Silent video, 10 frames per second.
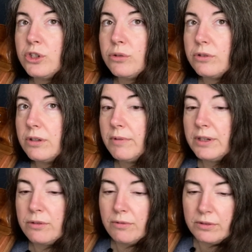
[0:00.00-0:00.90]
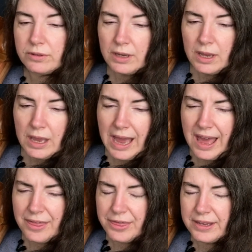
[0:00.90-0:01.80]
choose what you want
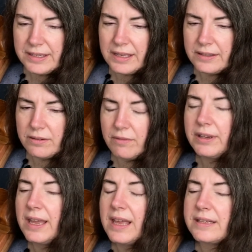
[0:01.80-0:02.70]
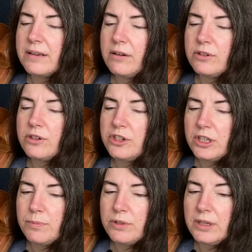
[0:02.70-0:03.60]
i think that oh yes on the
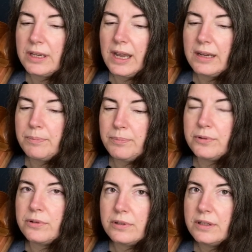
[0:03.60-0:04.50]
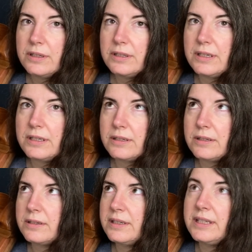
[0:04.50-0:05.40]
sheet music i put
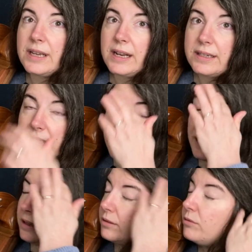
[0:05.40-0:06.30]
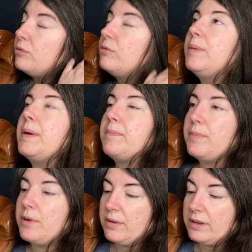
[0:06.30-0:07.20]
these details to
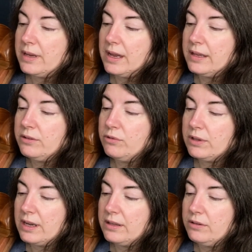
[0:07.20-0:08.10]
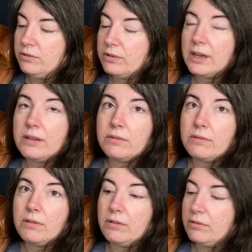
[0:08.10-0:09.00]
remember and you can you
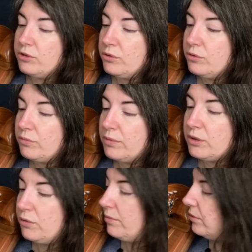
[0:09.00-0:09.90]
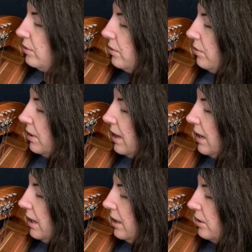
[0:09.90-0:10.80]
can uh, choose what you want okay
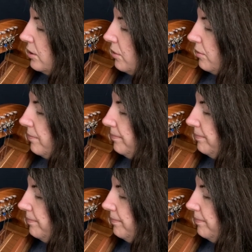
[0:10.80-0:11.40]
so